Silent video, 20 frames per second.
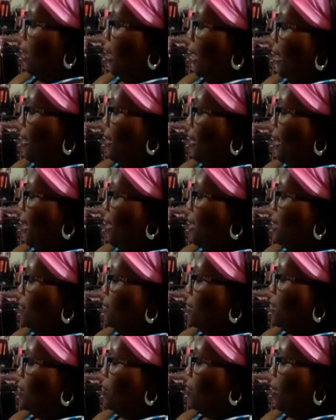I need to ask
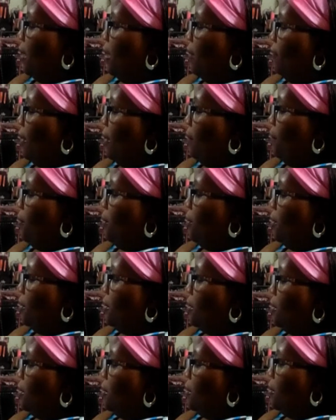him, is it okay if I put
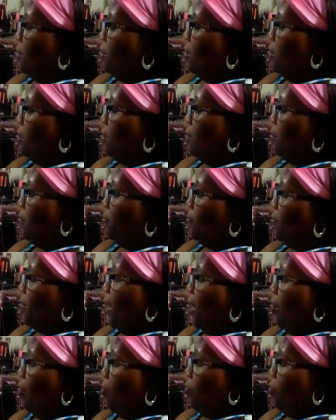that